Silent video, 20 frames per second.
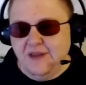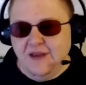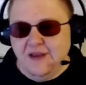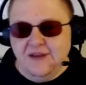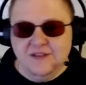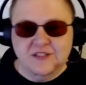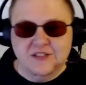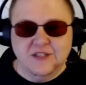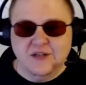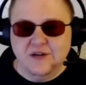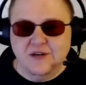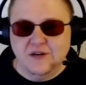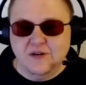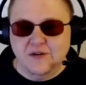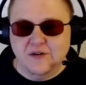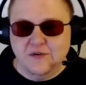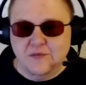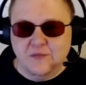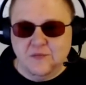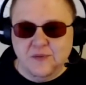
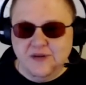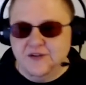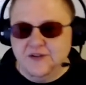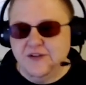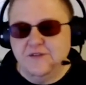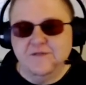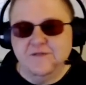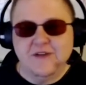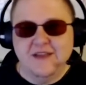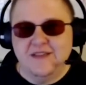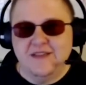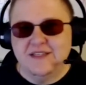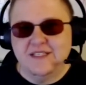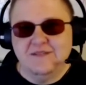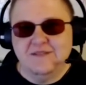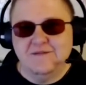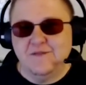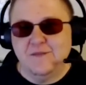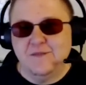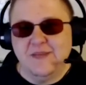So where do you find this
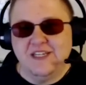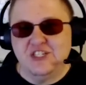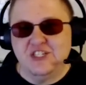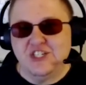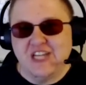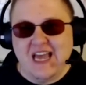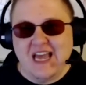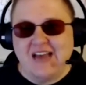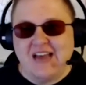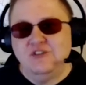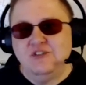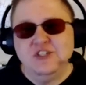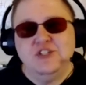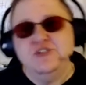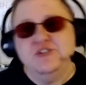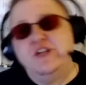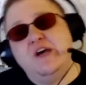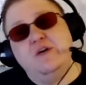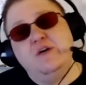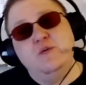information? How do you
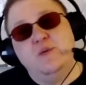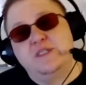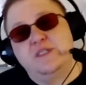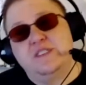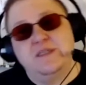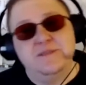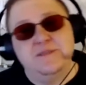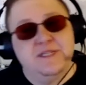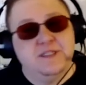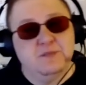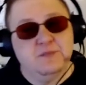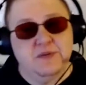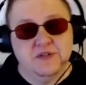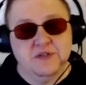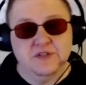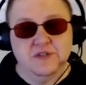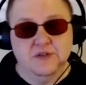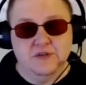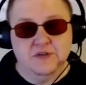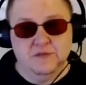know what somebody's
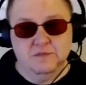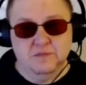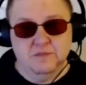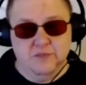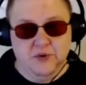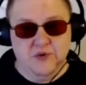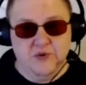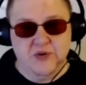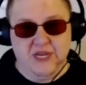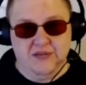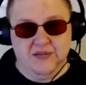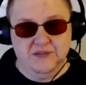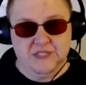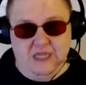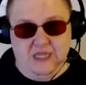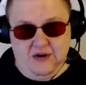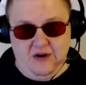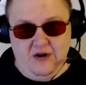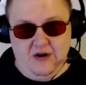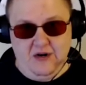personal pronouns
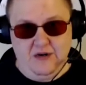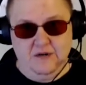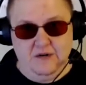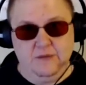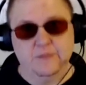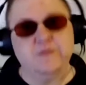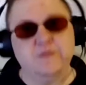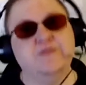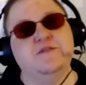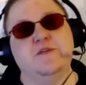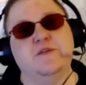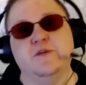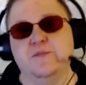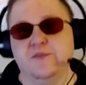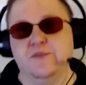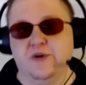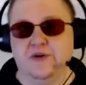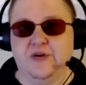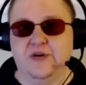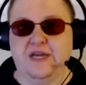are, preferred
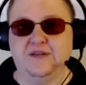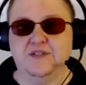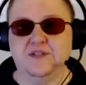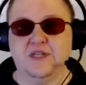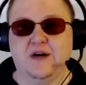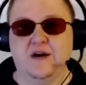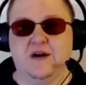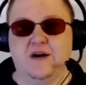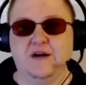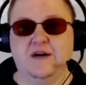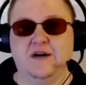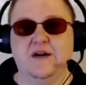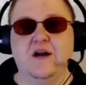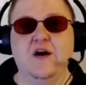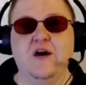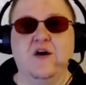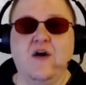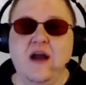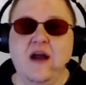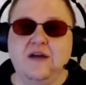pronouns are,
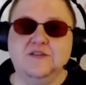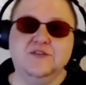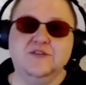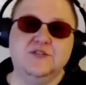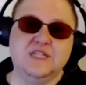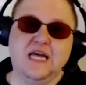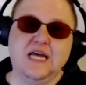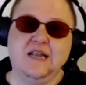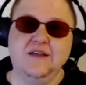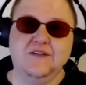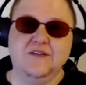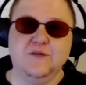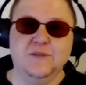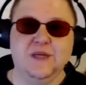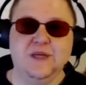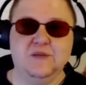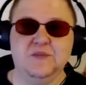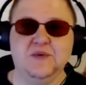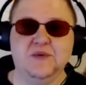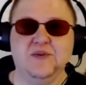or how do you tell other
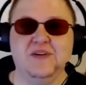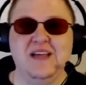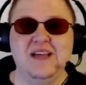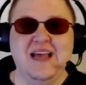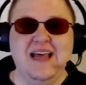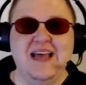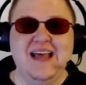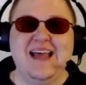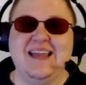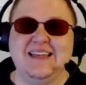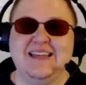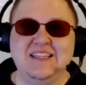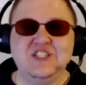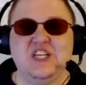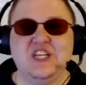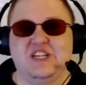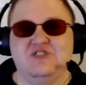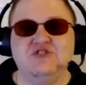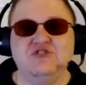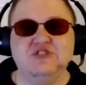people unless
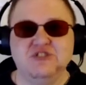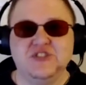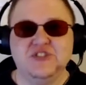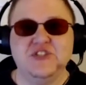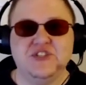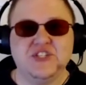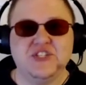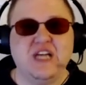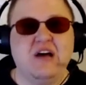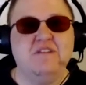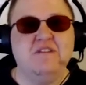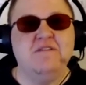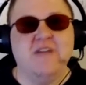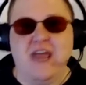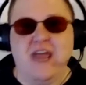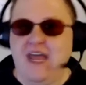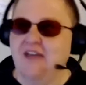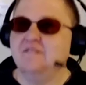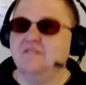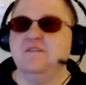you introduce yourself
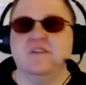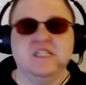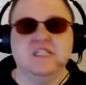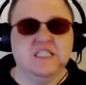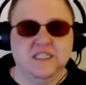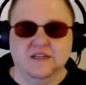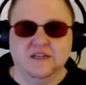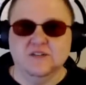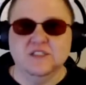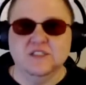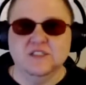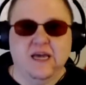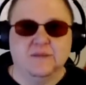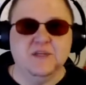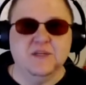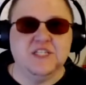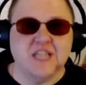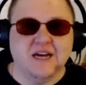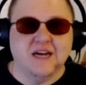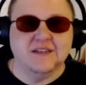every single time
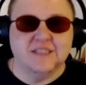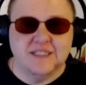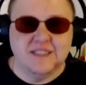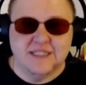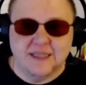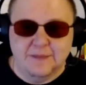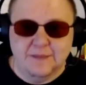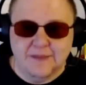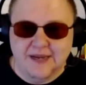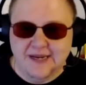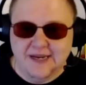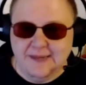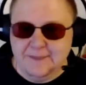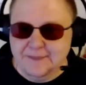you talk to somebody?